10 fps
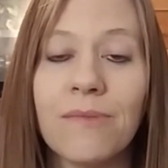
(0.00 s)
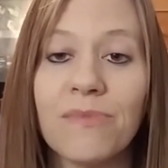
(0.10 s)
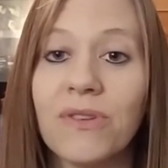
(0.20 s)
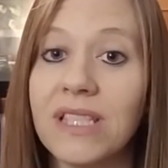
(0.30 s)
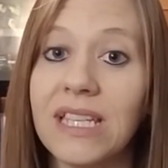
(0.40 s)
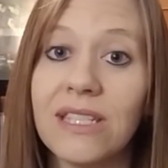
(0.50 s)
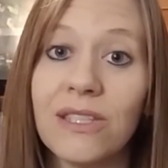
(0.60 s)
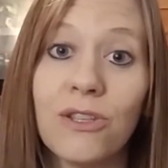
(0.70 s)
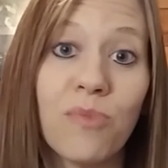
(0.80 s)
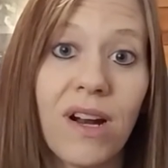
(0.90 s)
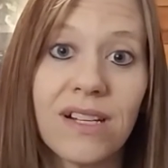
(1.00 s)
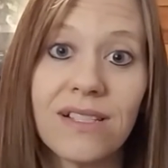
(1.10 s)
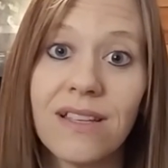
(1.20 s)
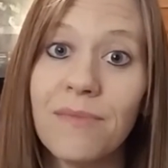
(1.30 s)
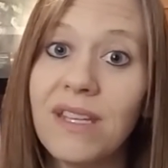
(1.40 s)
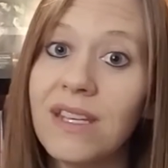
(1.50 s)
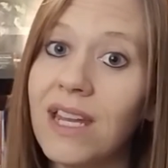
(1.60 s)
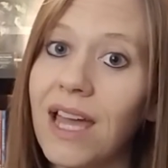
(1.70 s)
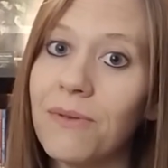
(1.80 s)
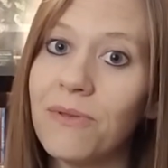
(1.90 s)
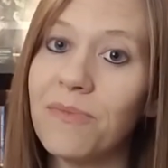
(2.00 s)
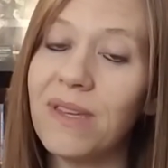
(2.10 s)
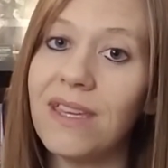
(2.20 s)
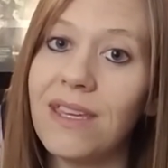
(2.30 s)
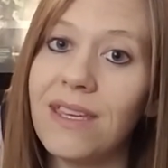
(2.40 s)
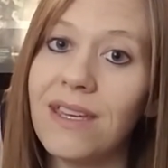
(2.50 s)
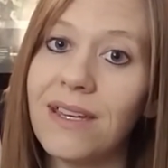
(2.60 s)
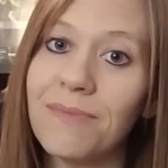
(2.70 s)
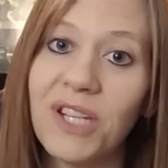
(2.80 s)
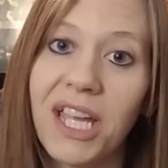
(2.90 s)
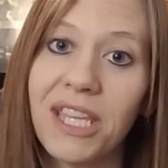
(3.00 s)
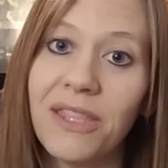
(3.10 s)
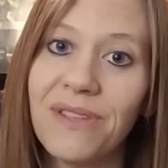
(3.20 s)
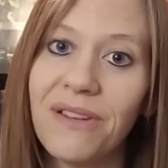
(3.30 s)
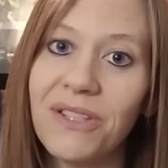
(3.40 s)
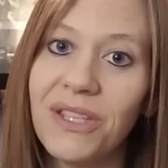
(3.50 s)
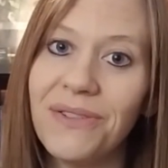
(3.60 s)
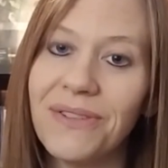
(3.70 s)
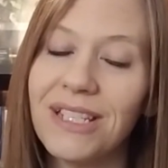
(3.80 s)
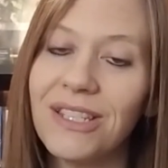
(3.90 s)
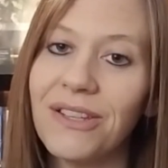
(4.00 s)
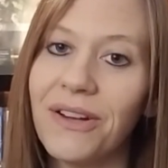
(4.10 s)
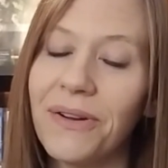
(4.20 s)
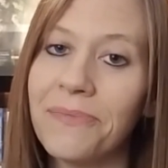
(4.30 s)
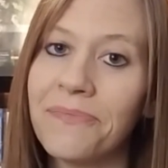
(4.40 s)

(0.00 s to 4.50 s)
certainly as new products come in, I will be checking those out too. So